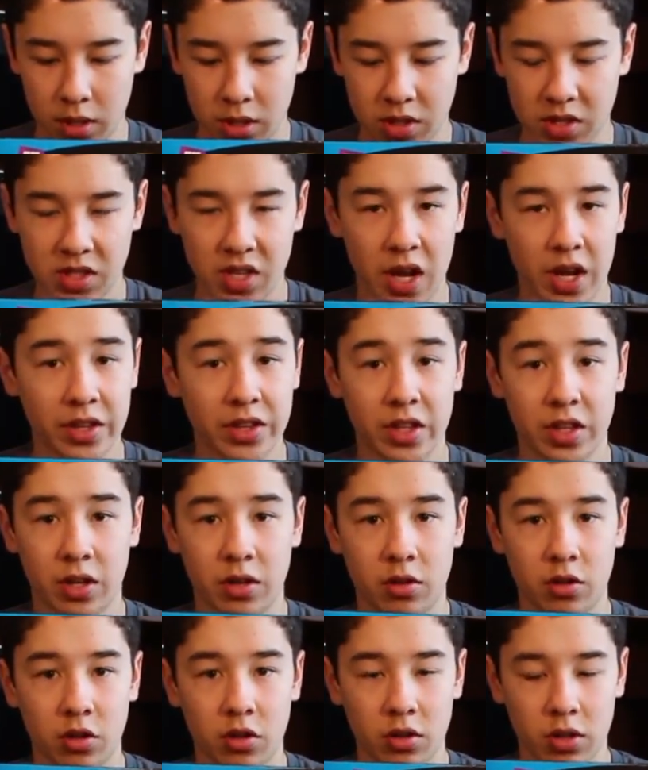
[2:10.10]
It's got the
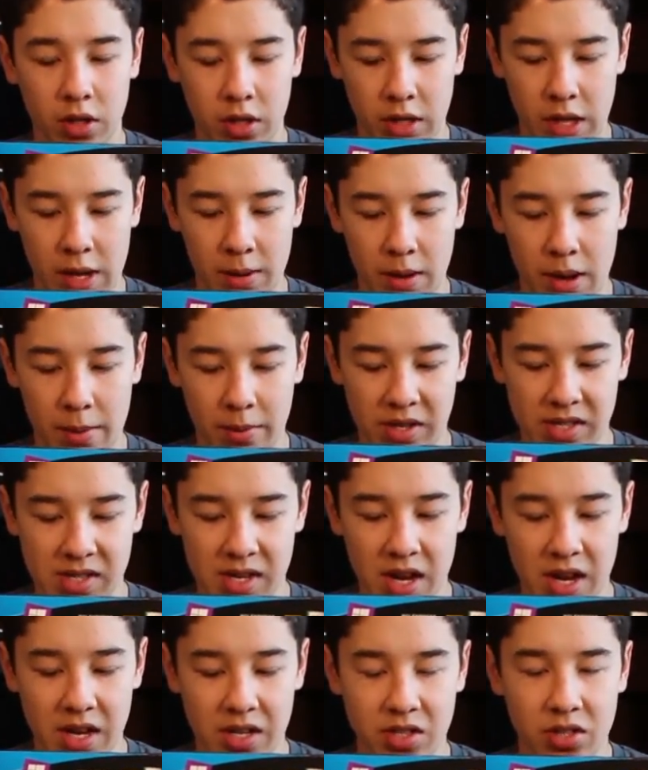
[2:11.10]

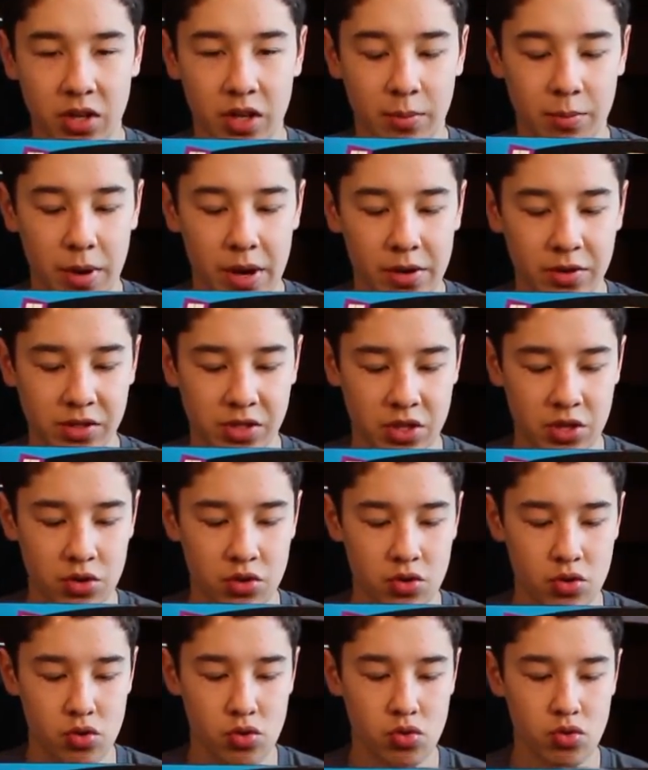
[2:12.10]
MSI's ClickBIOS
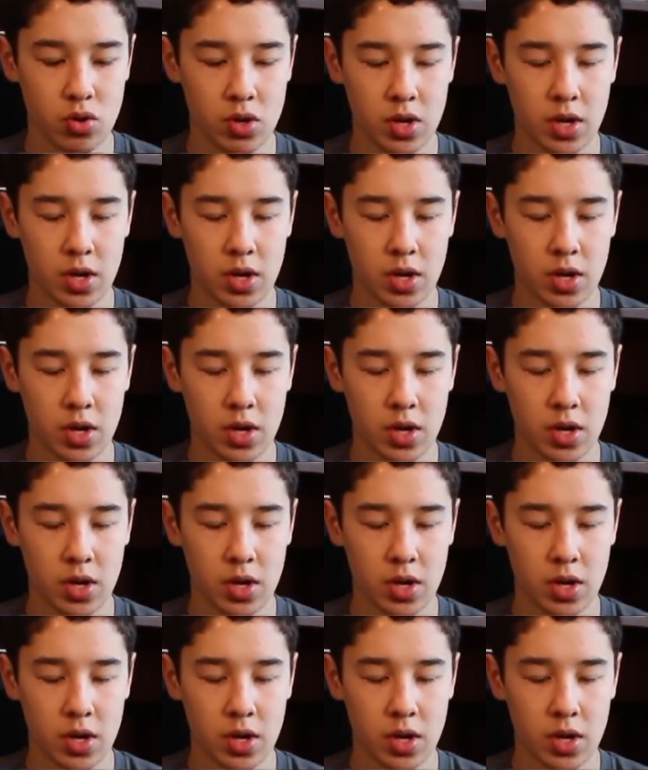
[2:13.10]
2,